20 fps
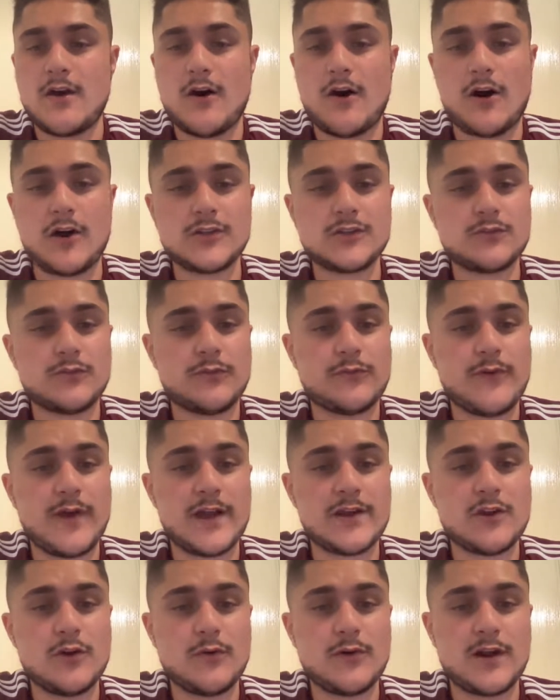Arsenal
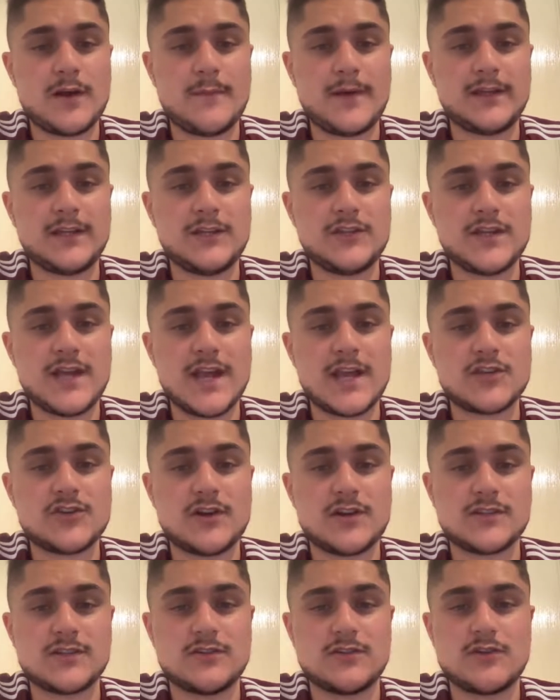fan, yo, what up, man? Did you get a
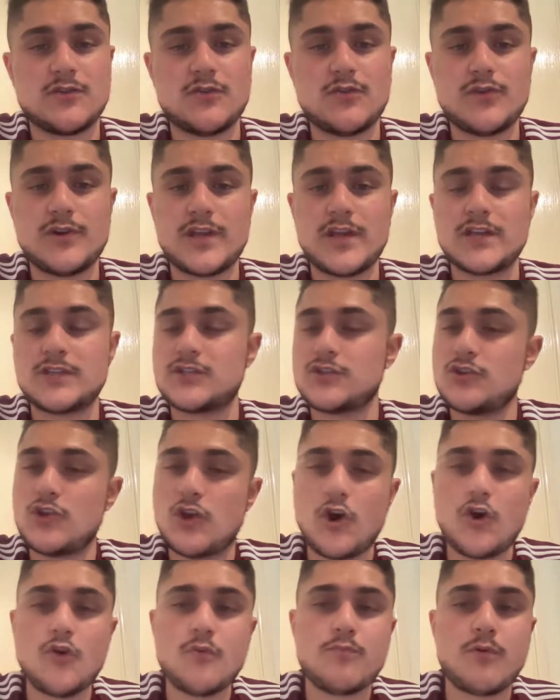chance to look at Audius?
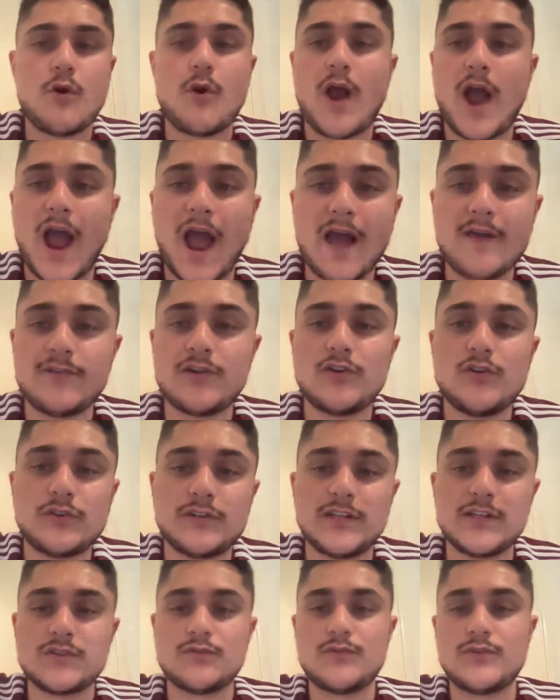No, bro, I haven't
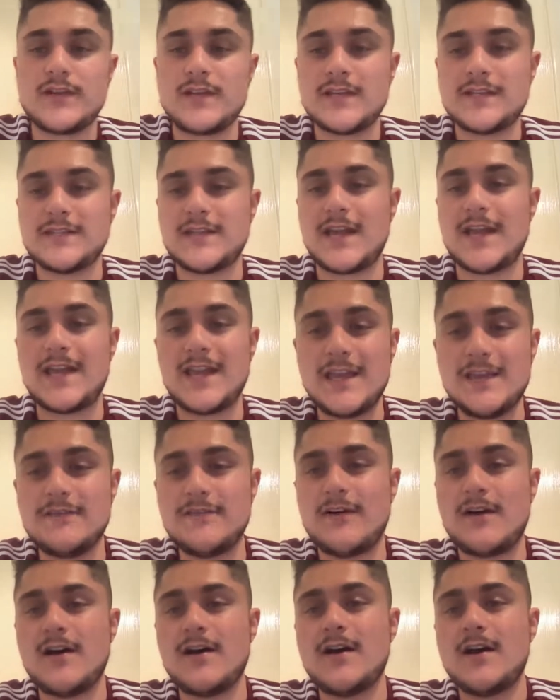looked into Audius yet
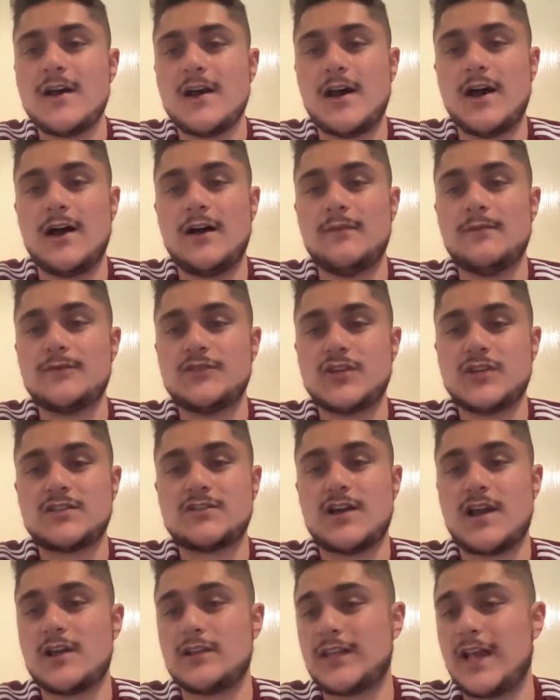either.
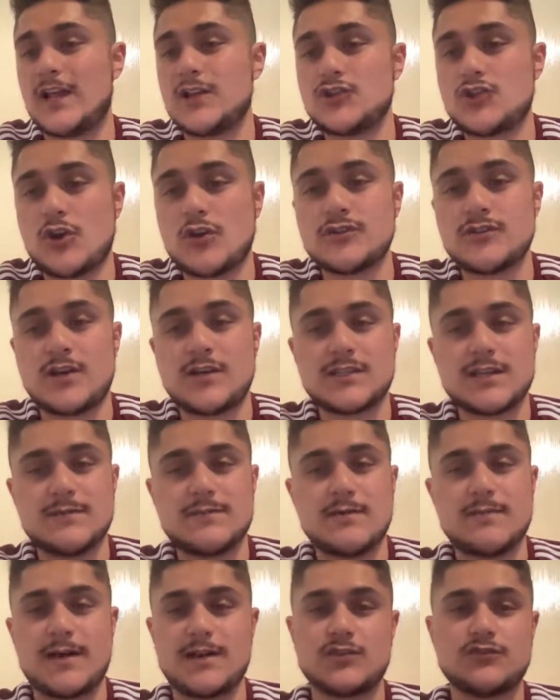Just like Dan Jones
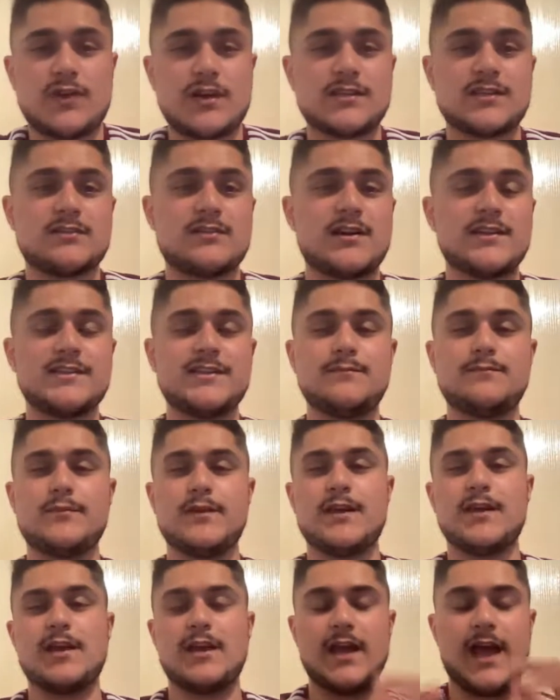asking me about Strax and
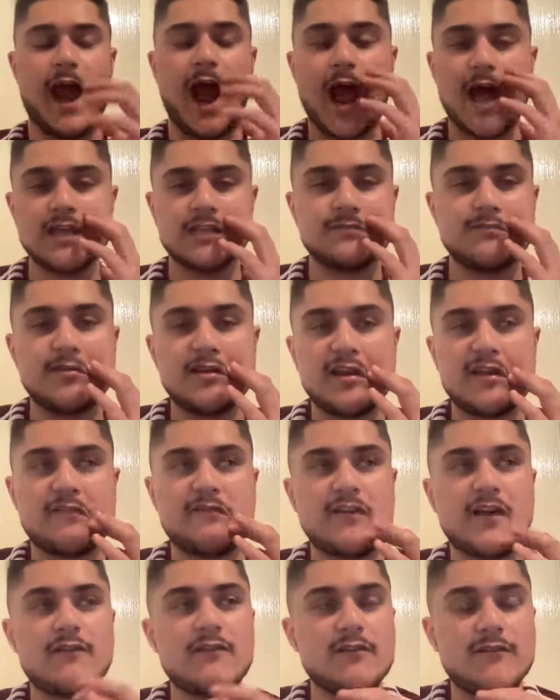ICP, it has been a
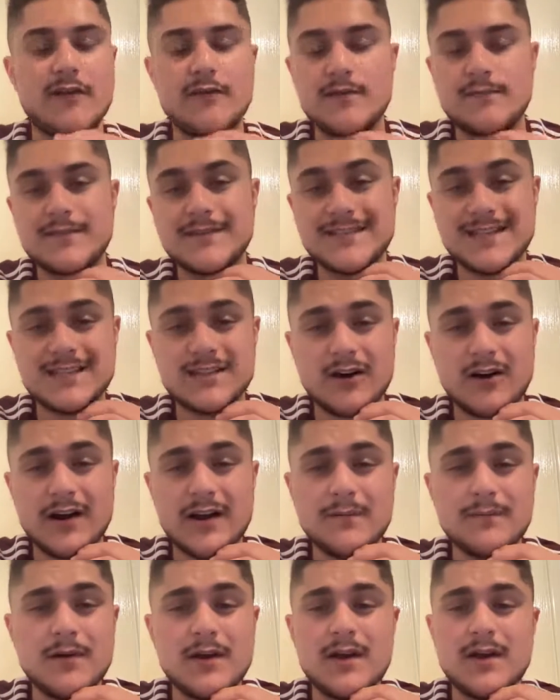very, very busy
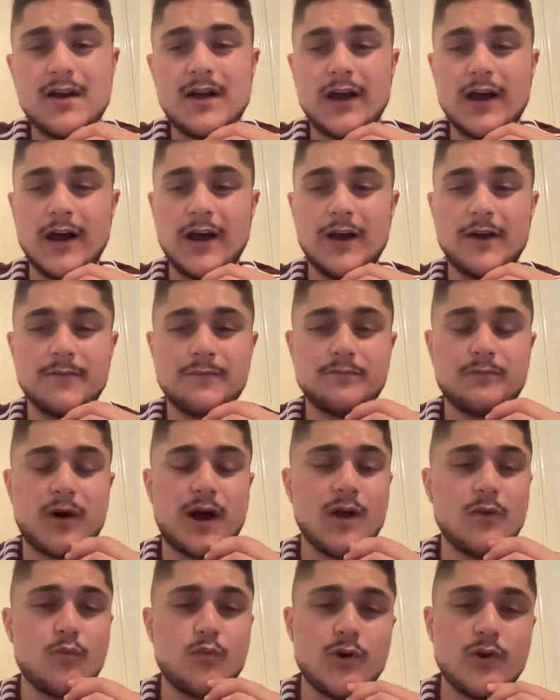time. But
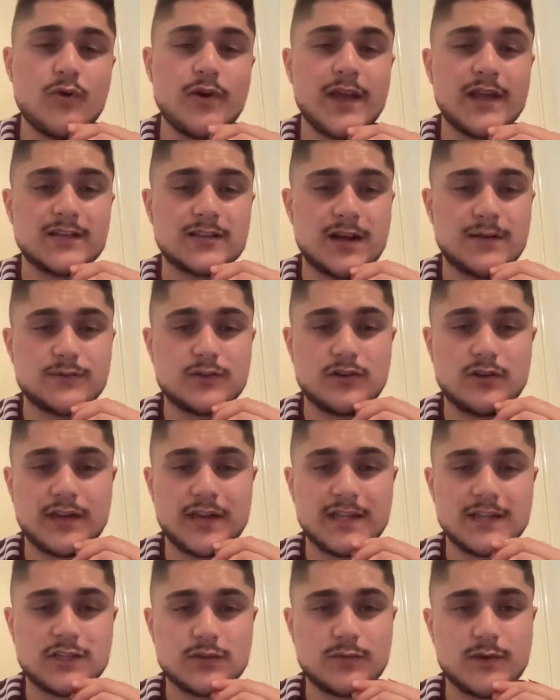I will get time to
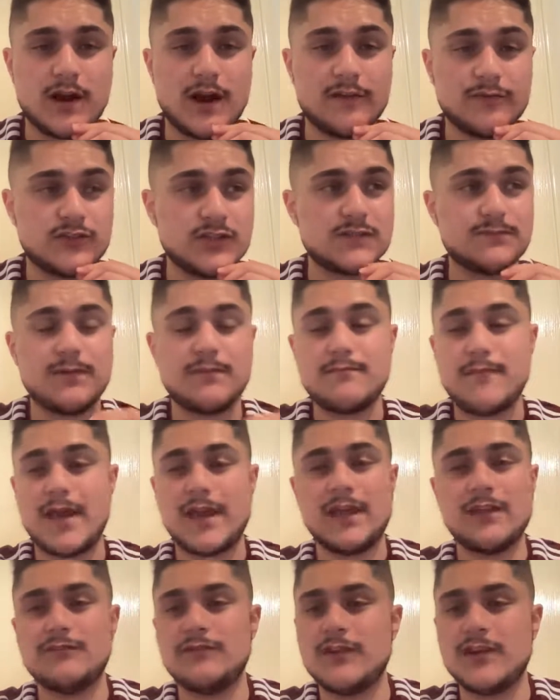look into it. I've just been
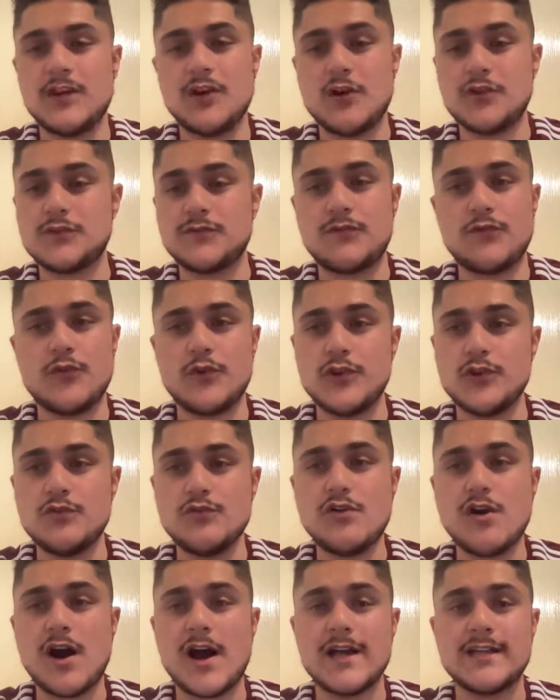making videos for
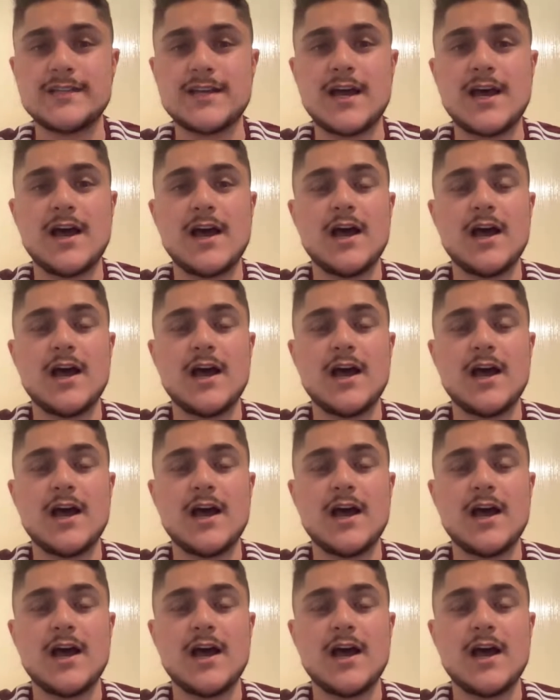you guys.